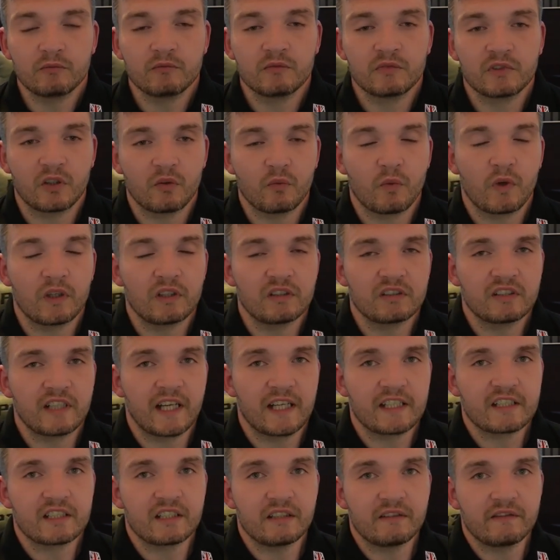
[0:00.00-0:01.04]
So ones that
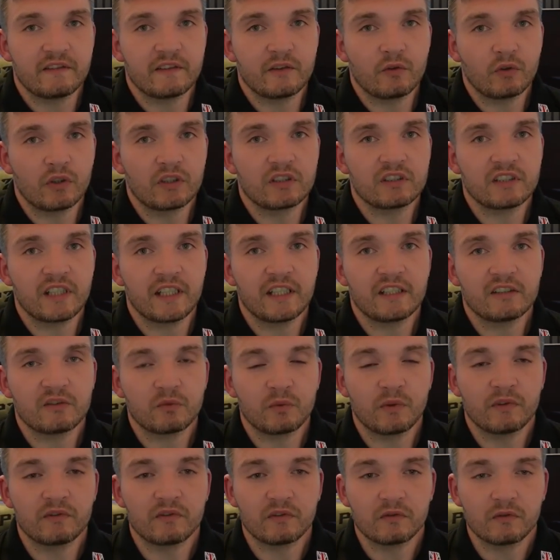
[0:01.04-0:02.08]
actually fill the seats
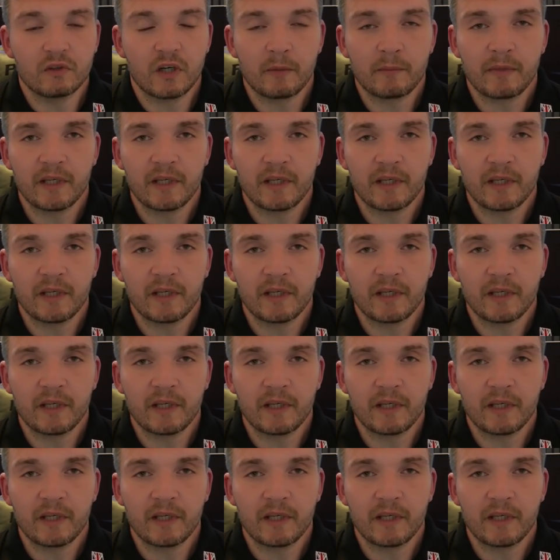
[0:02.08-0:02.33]
with the right